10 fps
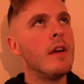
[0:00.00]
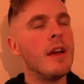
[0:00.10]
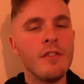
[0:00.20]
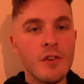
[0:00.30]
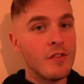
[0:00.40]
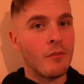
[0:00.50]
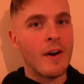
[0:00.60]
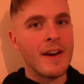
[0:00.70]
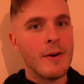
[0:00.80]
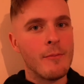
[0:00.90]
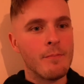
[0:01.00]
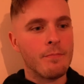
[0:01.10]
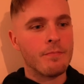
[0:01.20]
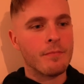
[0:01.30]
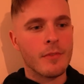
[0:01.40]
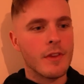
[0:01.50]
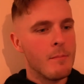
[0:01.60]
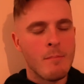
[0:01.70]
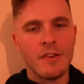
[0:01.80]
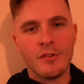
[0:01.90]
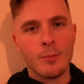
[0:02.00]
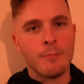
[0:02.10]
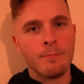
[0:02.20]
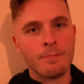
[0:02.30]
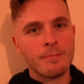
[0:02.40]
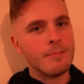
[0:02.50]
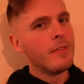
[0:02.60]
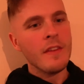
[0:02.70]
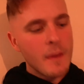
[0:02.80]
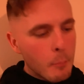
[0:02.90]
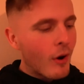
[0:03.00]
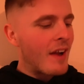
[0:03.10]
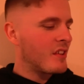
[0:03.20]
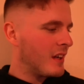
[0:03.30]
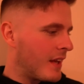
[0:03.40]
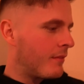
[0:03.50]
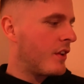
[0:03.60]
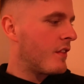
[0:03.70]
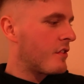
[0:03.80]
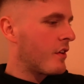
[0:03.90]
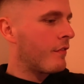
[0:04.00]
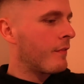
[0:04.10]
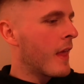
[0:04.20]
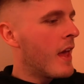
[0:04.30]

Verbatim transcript: if you use it right now. Mental they're practically giving you the stuff.